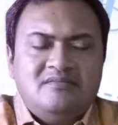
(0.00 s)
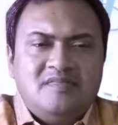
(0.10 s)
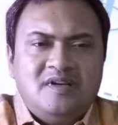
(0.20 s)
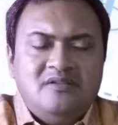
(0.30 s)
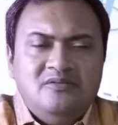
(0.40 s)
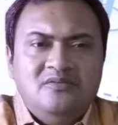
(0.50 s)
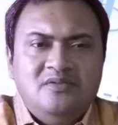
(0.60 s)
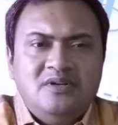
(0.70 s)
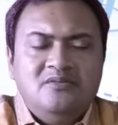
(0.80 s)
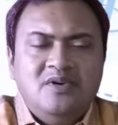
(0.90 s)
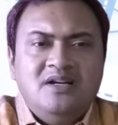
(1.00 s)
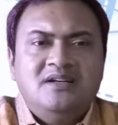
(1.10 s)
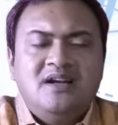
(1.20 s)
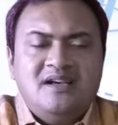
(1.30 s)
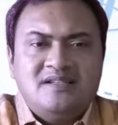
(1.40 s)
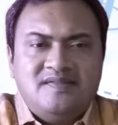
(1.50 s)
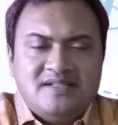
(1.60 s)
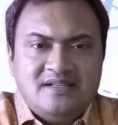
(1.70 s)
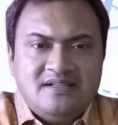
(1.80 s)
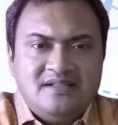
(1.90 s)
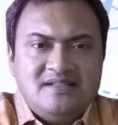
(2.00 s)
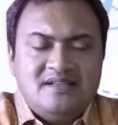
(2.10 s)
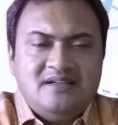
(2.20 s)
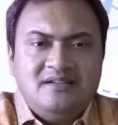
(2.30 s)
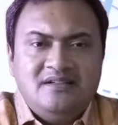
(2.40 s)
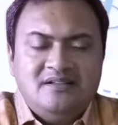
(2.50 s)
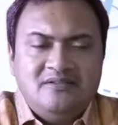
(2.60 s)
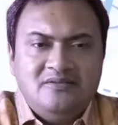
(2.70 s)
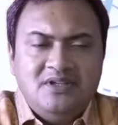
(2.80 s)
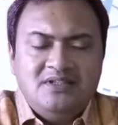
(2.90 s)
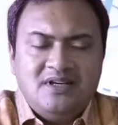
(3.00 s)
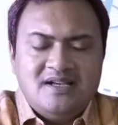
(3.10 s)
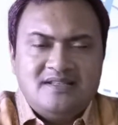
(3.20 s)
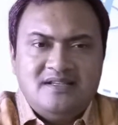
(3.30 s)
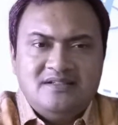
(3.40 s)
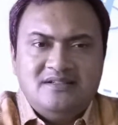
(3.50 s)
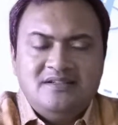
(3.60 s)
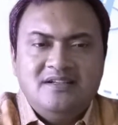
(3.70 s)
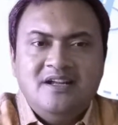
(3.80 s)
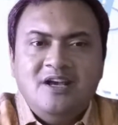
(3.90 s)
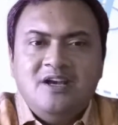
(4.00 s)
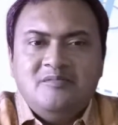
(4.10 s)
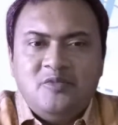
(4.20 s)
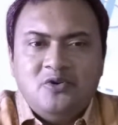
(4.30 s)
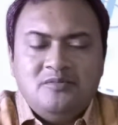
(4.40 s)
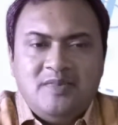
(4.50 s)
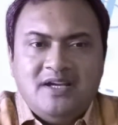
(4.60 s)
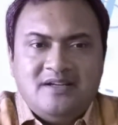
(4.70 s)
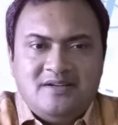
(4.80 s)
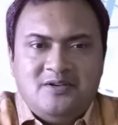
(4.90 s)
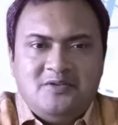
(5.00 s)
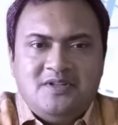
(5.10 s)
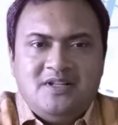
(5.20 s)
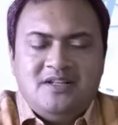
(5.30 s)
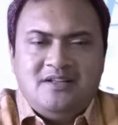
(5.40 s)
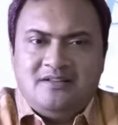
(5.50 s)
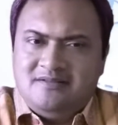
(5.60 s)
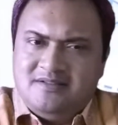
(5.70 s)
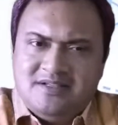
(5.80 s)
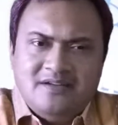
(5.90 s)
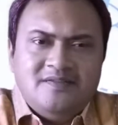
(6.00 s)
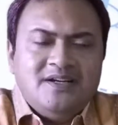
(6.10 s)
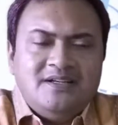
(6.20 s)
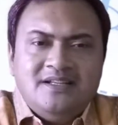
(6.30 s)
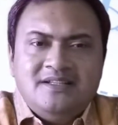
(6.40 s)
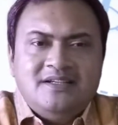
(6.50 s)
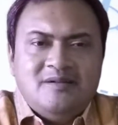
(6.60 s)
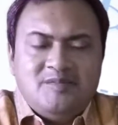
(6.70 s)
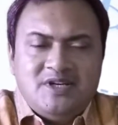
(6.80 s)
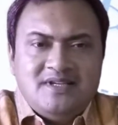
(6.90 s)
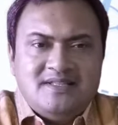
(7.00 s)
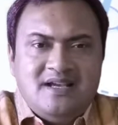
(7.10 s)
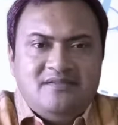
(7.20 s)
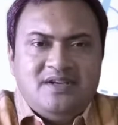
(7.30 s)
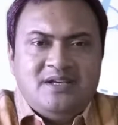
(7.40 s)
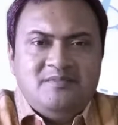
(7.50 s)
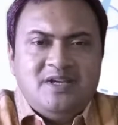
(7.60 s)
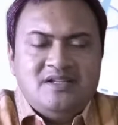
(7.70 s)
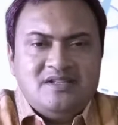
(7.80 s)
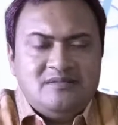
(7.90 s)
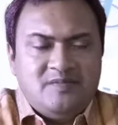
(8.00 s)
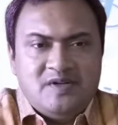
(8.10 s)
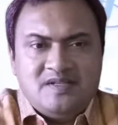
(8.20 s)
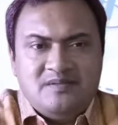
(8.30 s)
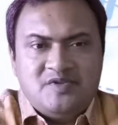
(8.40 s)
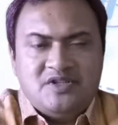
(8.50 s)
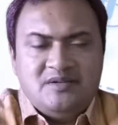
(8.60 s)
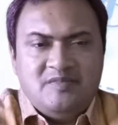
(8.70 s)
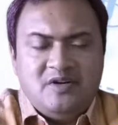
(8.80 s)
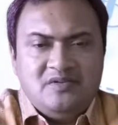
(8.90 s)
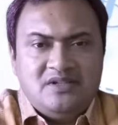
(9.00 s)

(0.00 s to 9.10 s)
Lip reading: a world-class facility center or world-class center in Port Blair. Definitely the company is having image and perception about